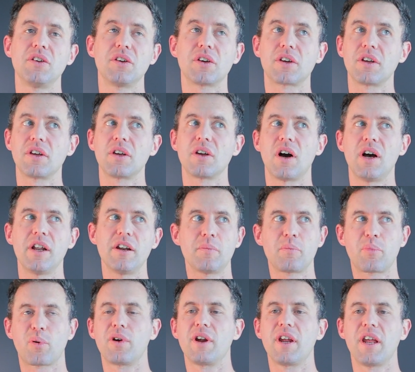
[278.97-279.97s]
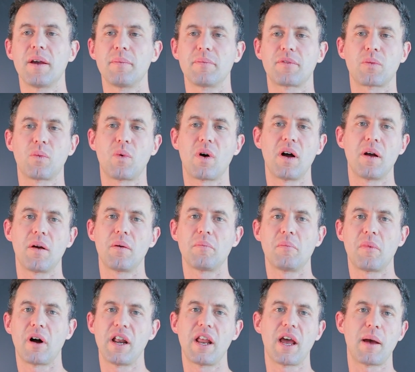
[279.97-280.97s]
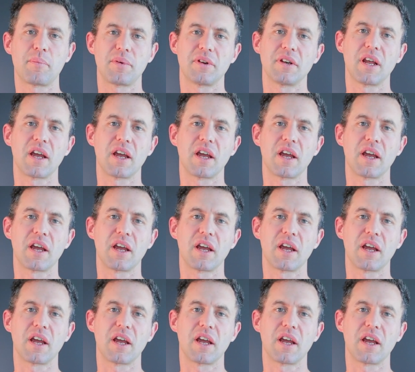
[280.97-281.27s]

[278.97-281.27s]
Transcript: you can kind of preempt what might happen